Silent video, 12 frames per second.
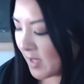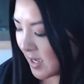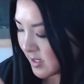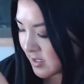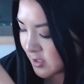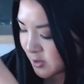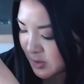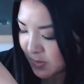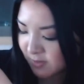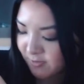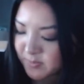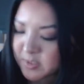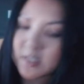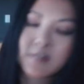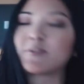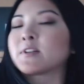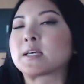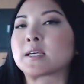and excuse me if I'm
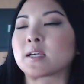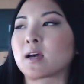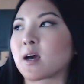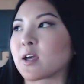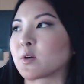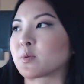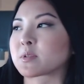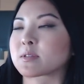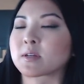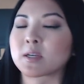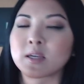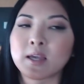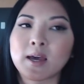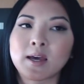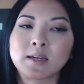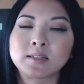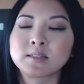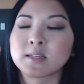sniffling. I was looking
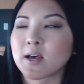at